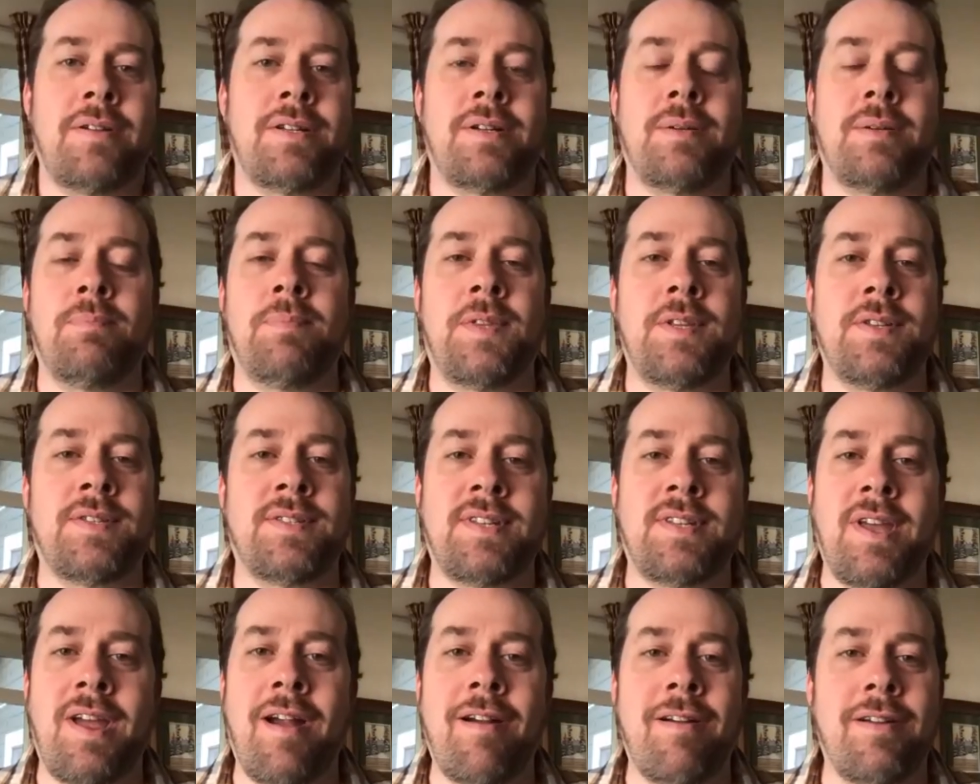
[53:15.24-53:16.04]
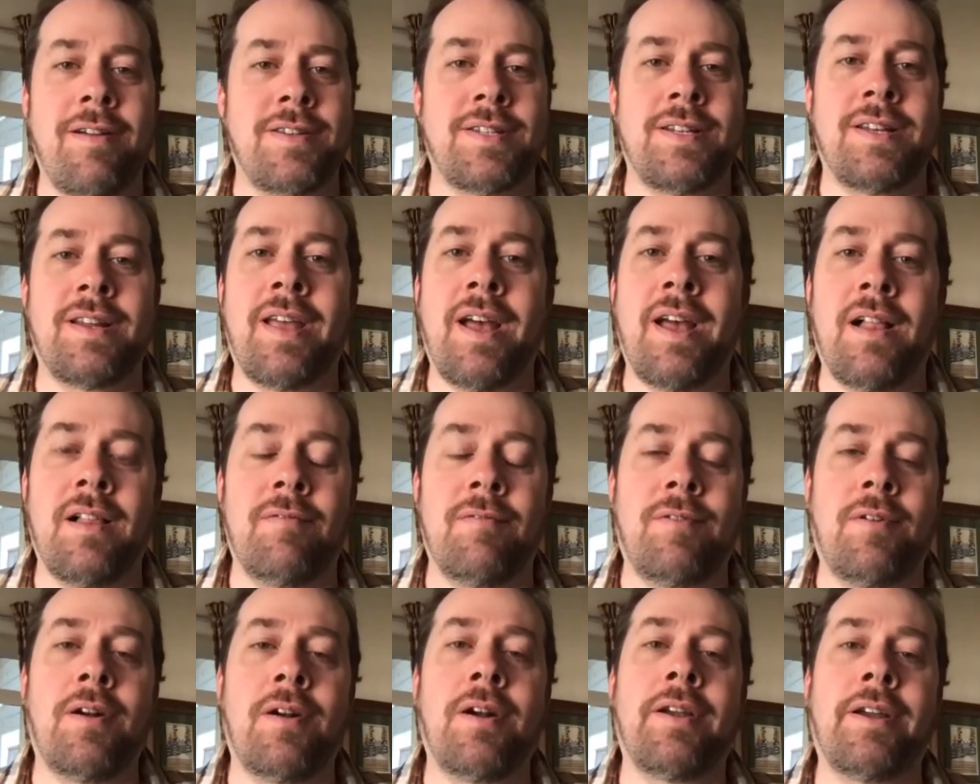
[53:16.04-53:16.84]
to the Sierras in
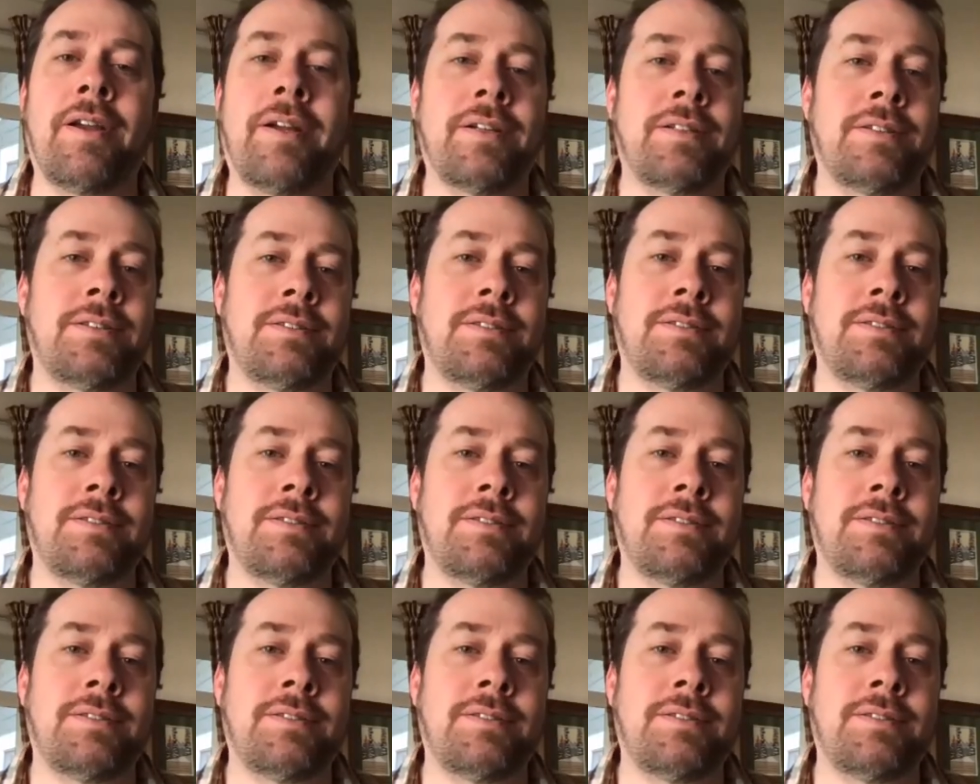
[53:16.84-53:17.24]
California.